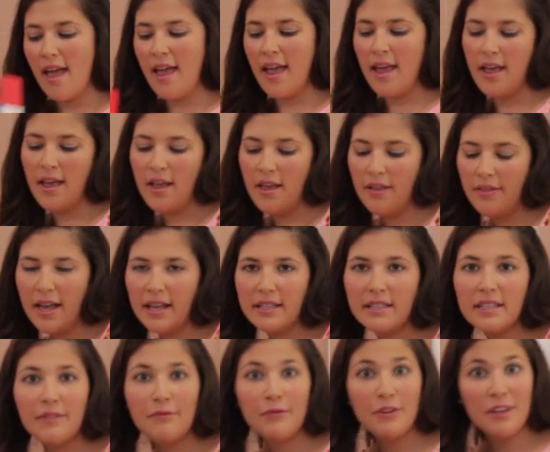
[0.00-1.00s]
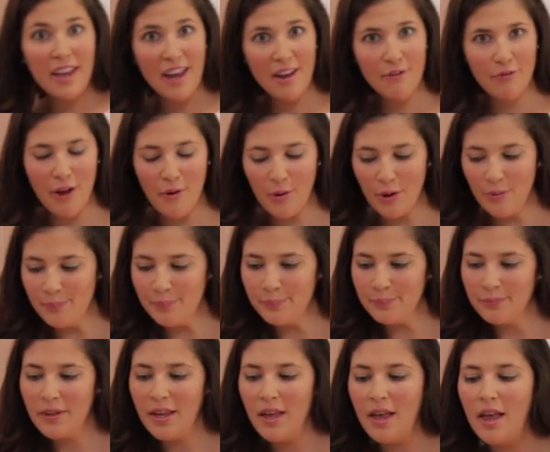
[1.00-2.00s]
And that's it for the cake flour.
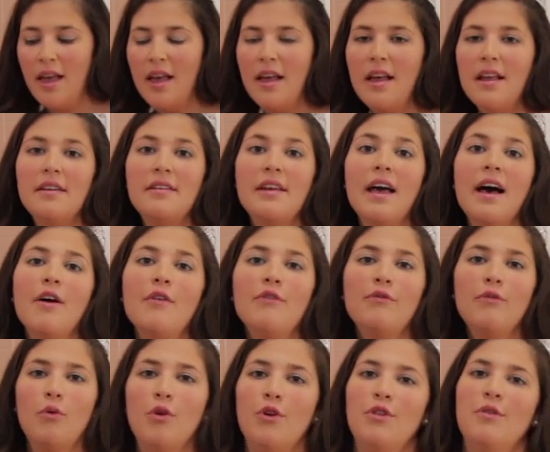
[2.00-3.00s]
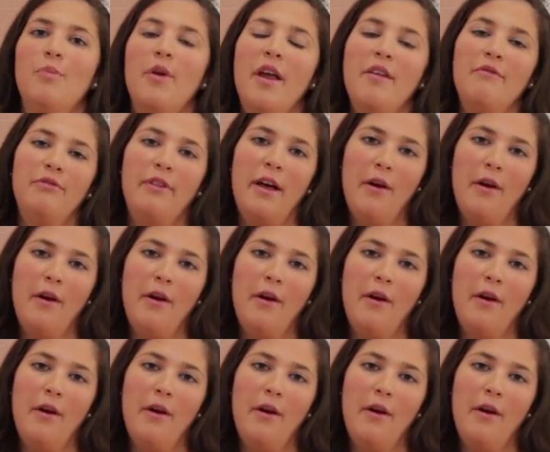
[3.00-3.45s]
Now for the bread